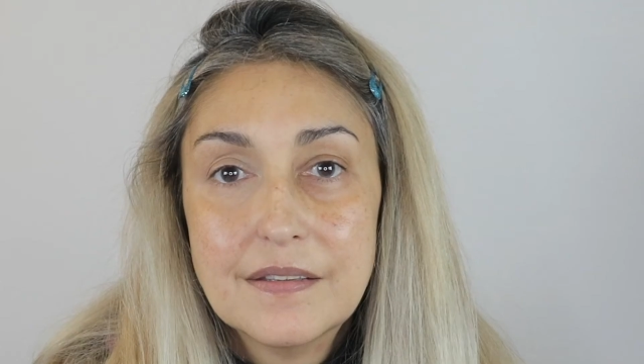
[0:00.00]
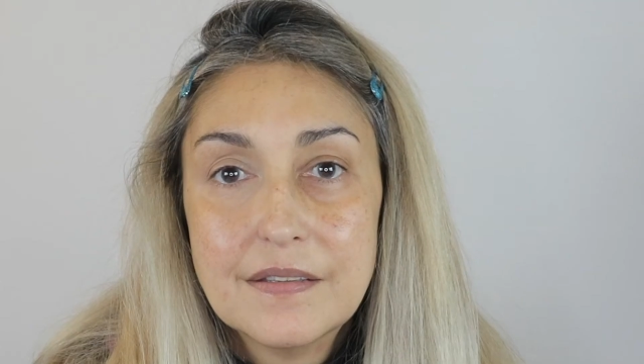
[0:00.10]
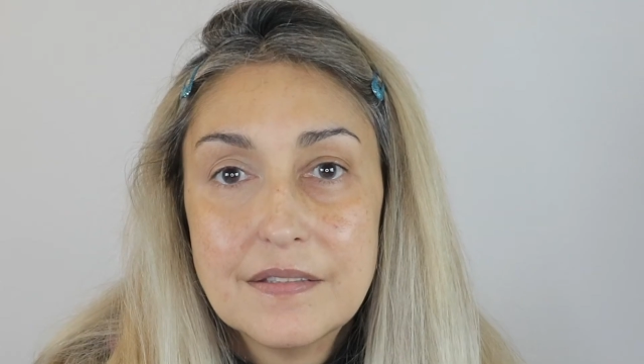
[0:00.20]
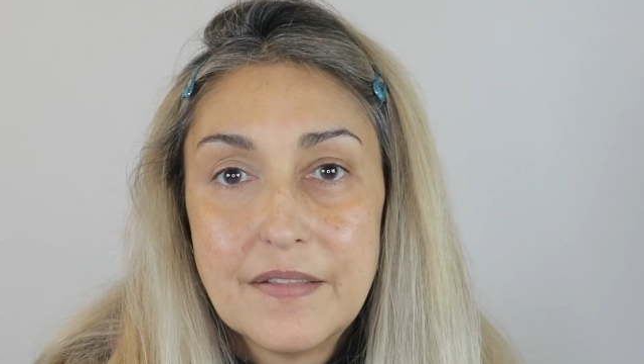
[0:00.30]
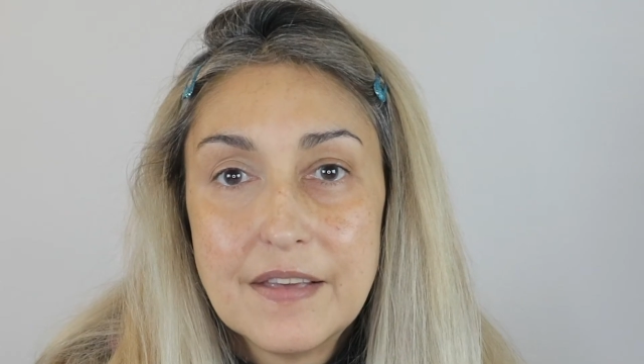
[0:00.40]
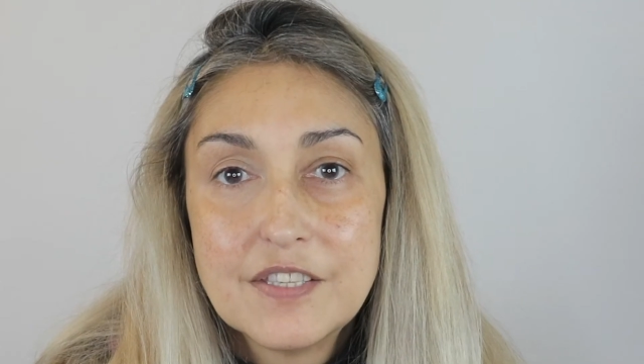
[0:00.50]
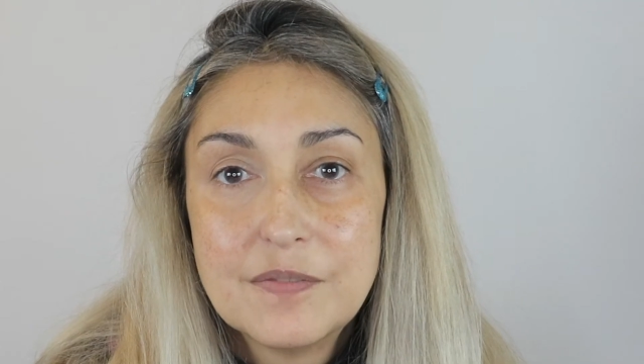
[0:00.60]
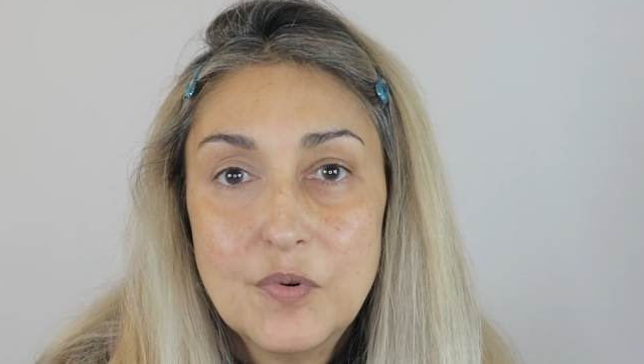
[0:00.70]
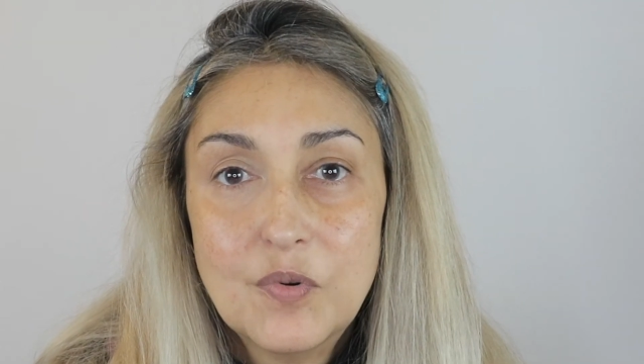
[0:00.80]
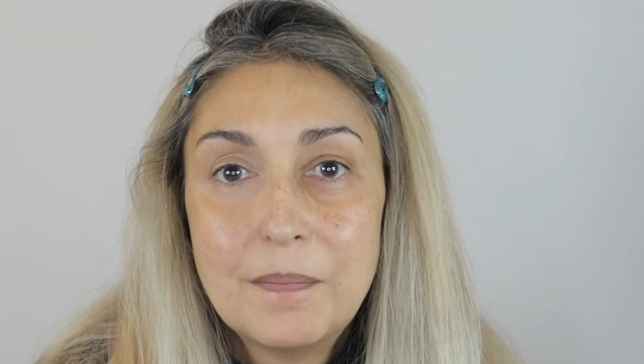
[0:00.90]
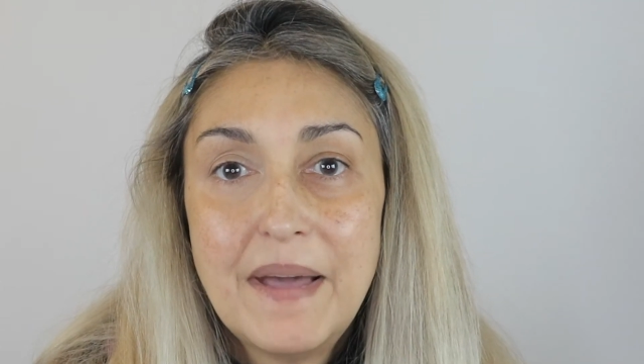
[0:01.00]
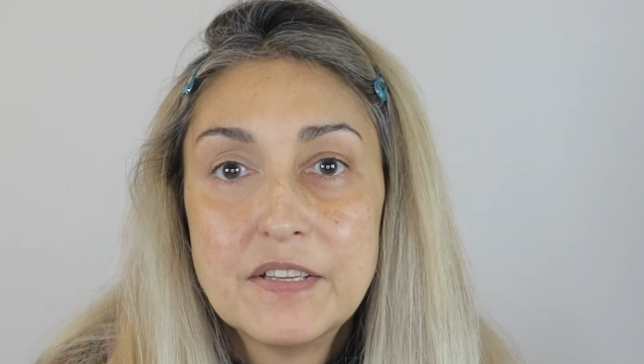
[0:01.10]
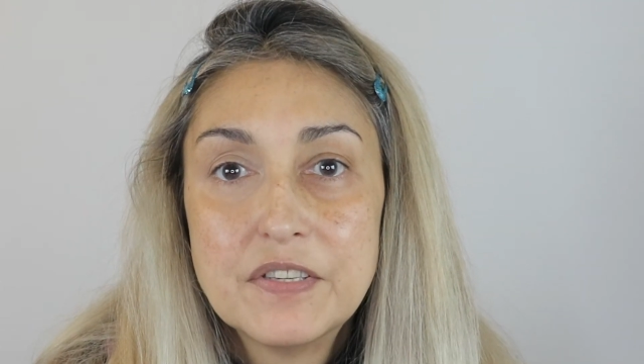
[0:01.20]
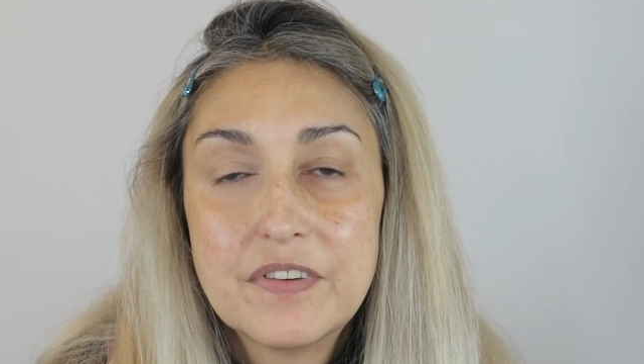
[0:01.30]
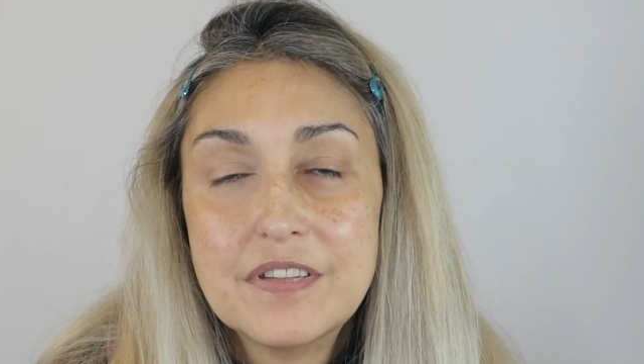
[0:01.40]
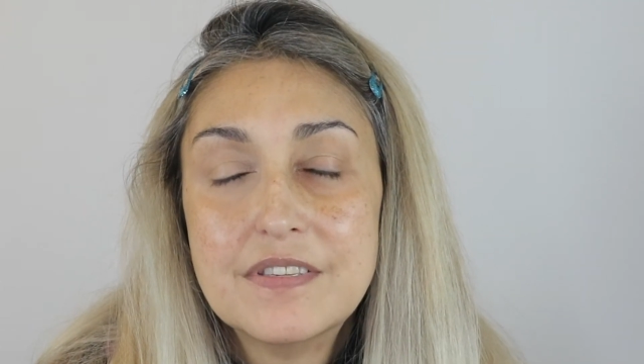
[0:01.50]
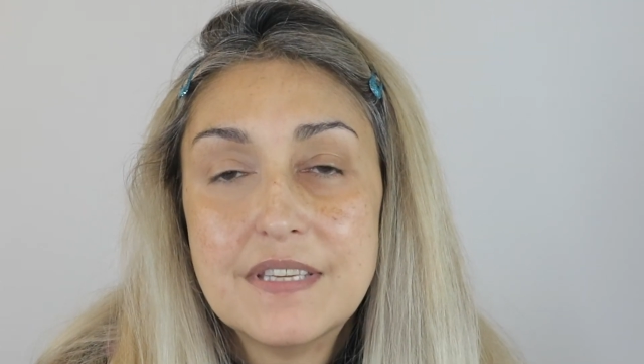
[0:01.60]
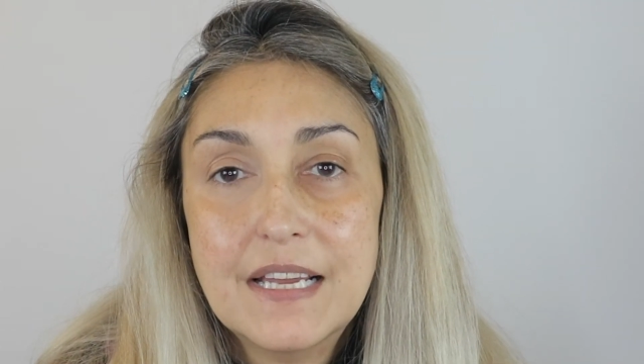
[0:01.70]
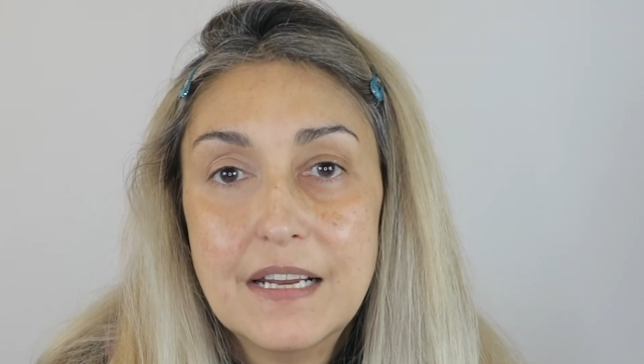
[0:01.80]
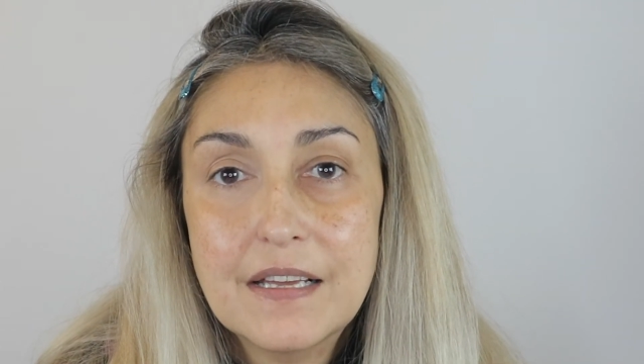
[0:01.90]
So that small amount of
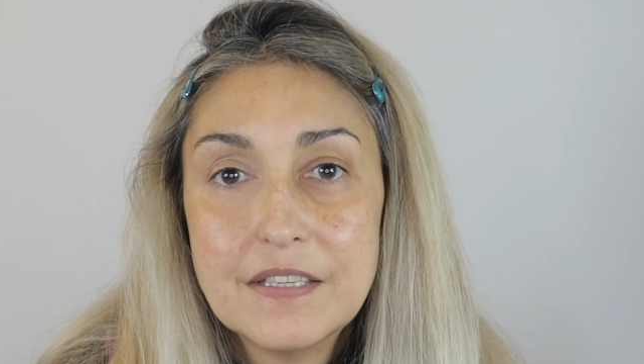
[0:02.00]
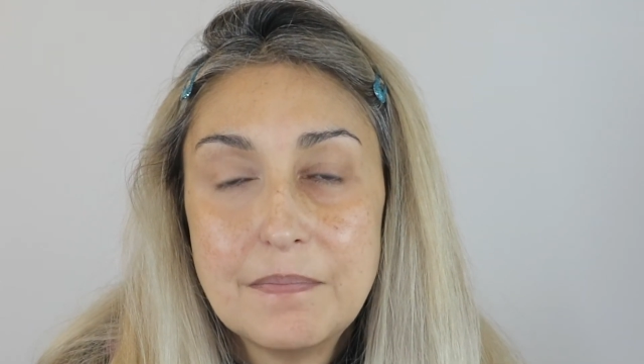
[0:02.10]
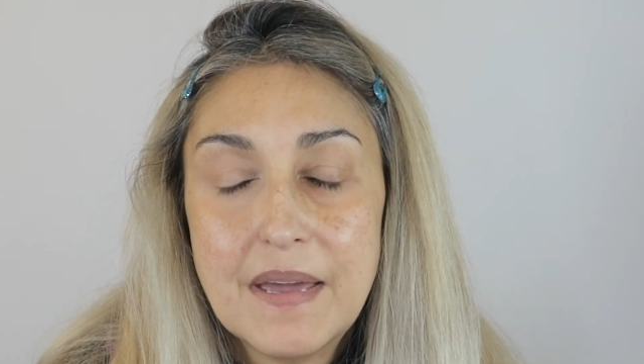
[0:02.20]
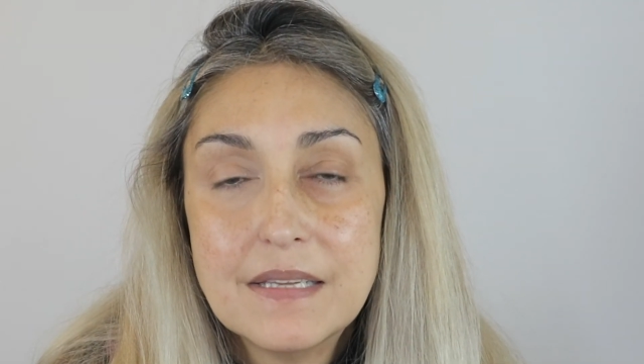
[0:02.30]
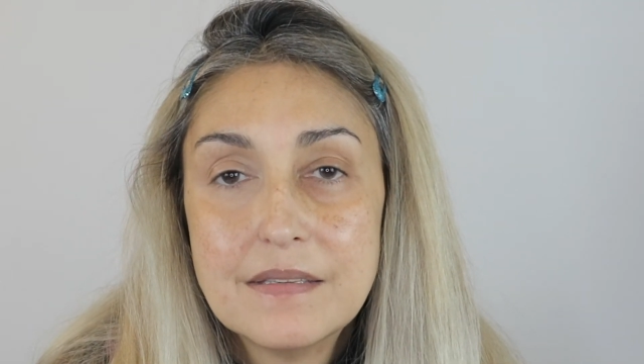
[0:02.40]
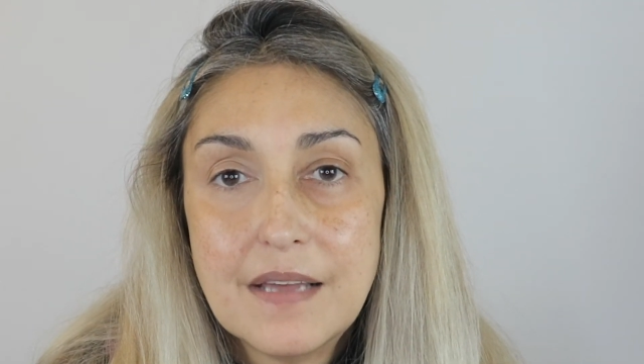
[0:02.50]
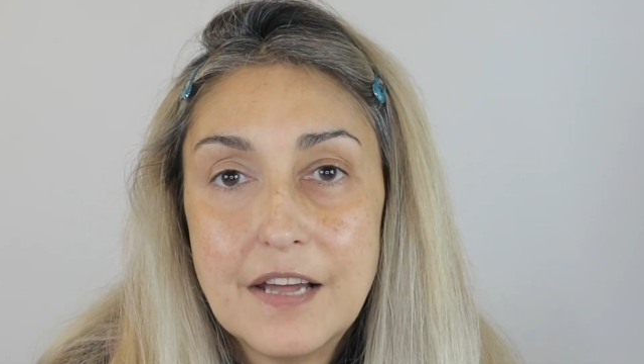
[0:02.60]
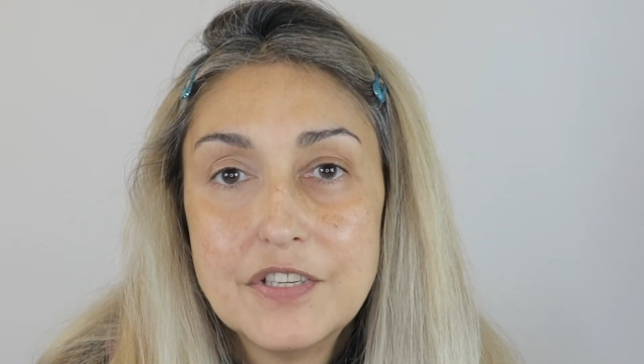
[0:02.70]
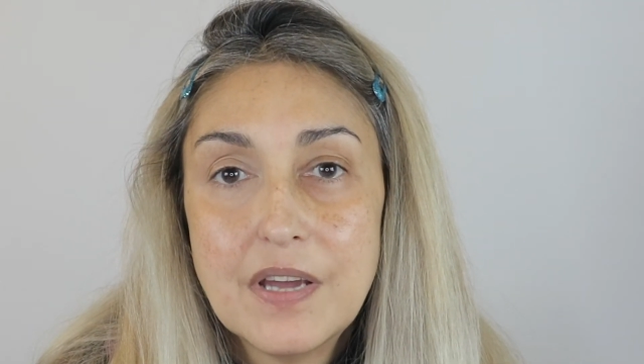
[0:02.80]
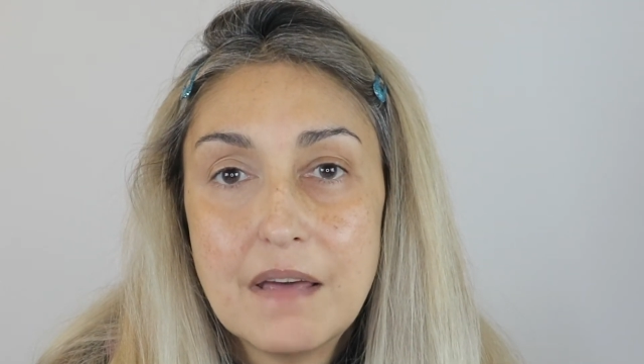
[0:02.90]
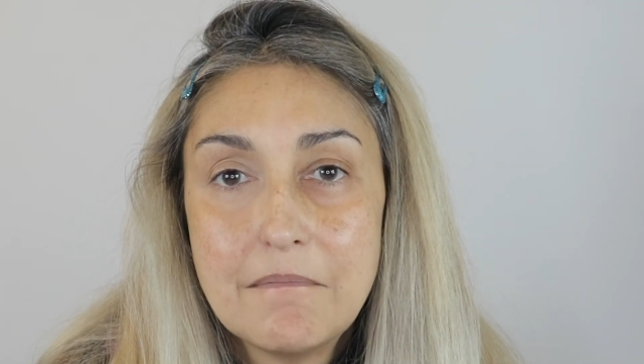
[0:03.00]
concealer has made such